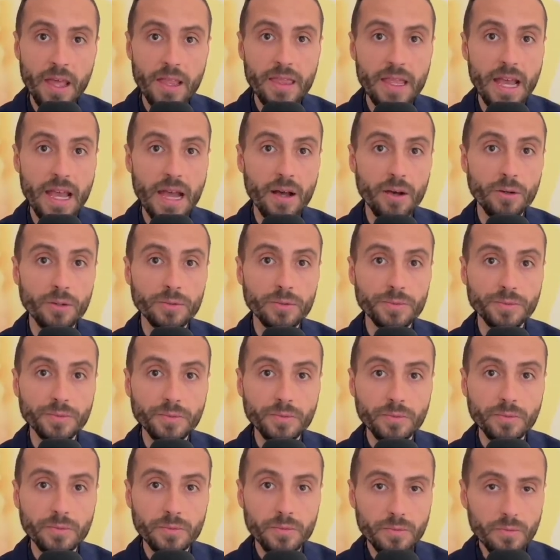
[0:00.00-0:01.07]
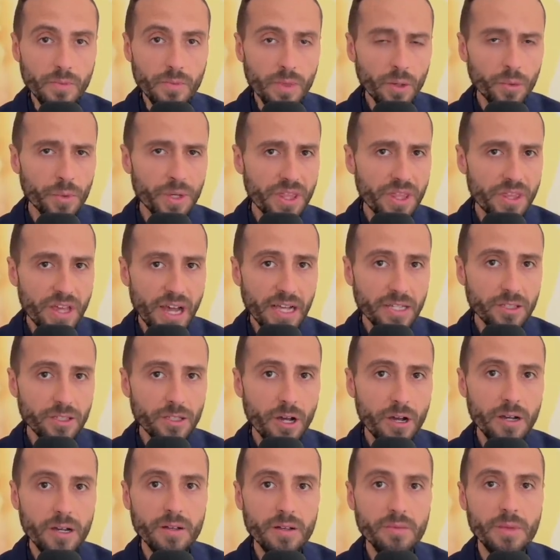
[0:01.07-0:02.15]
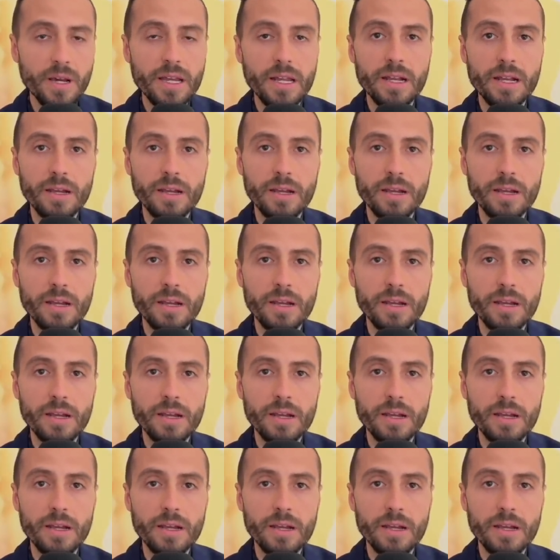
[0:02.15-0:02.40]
Now, with that thought in mind,